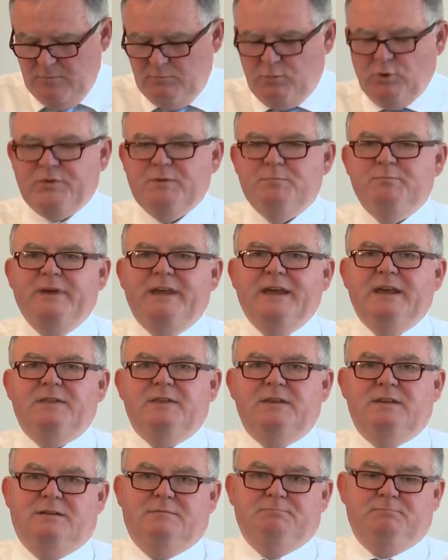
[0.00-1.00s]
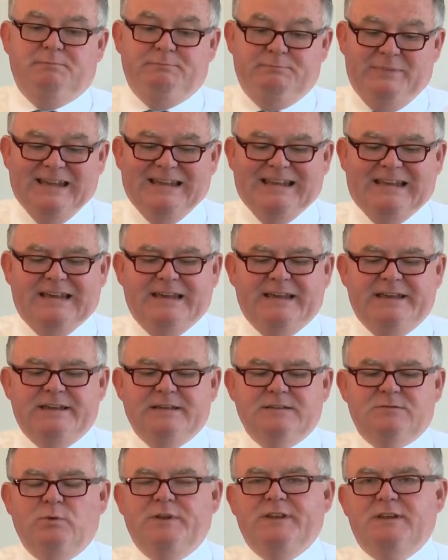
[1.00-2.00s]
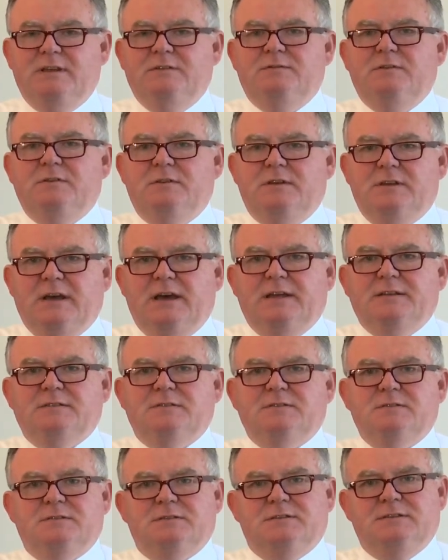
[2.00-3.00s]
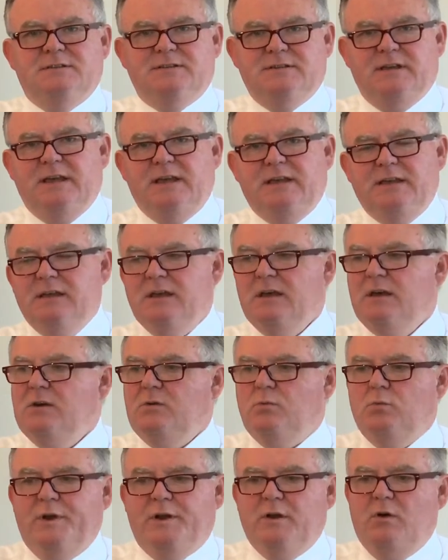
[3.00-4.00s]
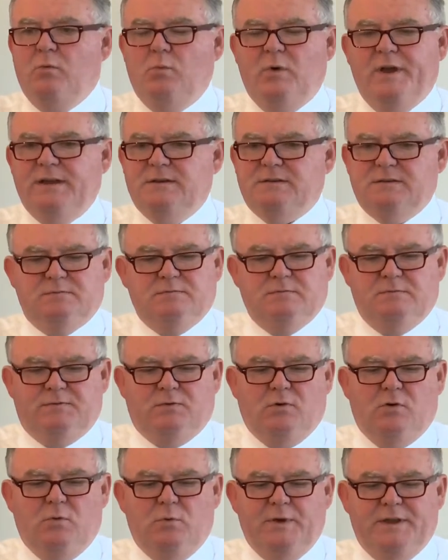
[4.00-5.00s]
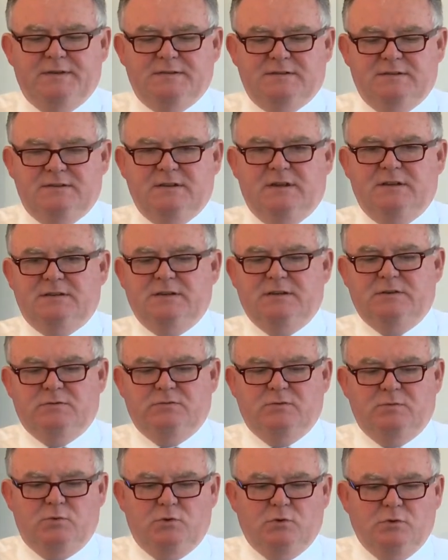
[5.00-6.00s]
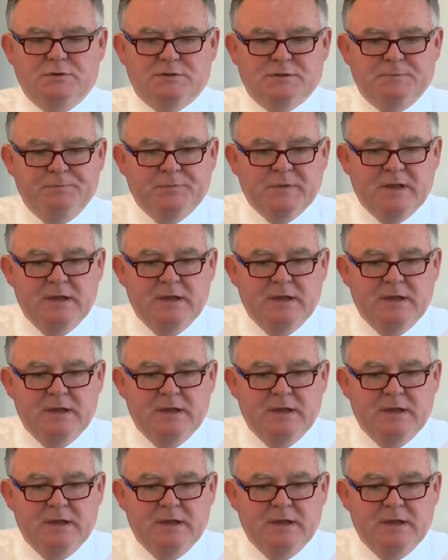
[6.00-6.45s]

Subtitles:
But the big key is we give you the answers today. We don't wait 4 weeks and send you out a report.